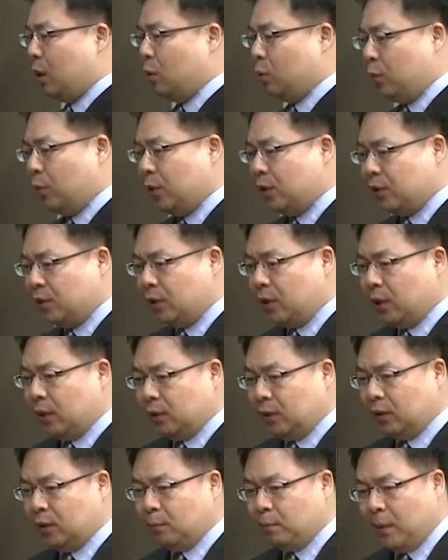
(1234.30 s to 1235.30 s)

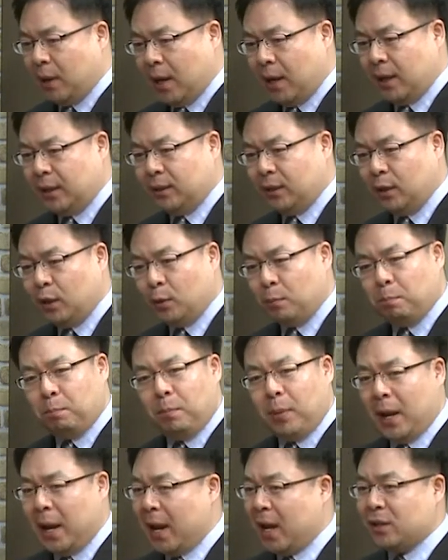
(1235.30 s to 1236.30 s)
originated by their
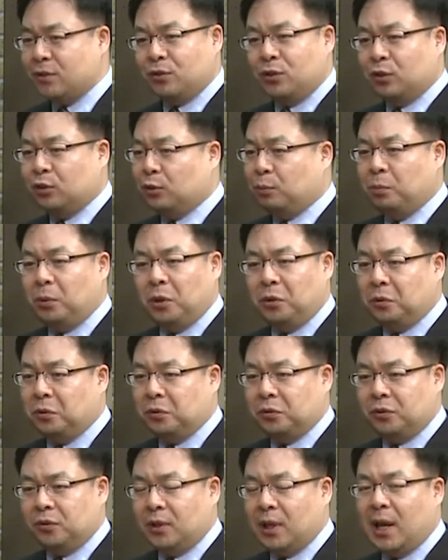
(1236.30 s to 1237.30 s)
past
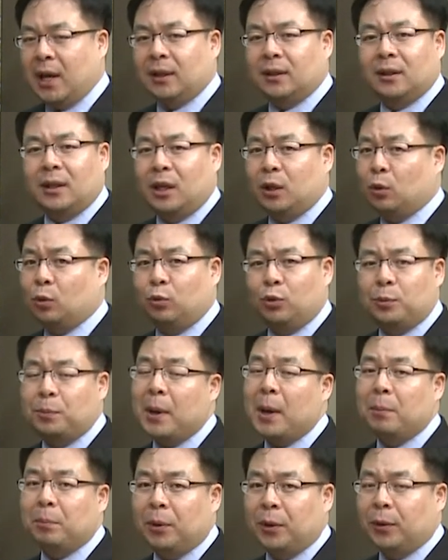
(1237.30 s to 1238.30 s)
experience that they don't
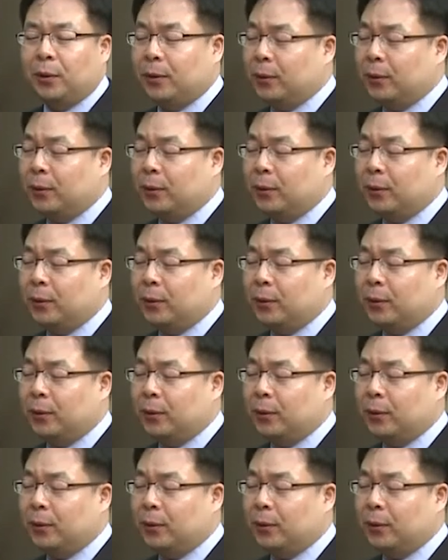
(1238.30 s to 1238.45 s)
remember.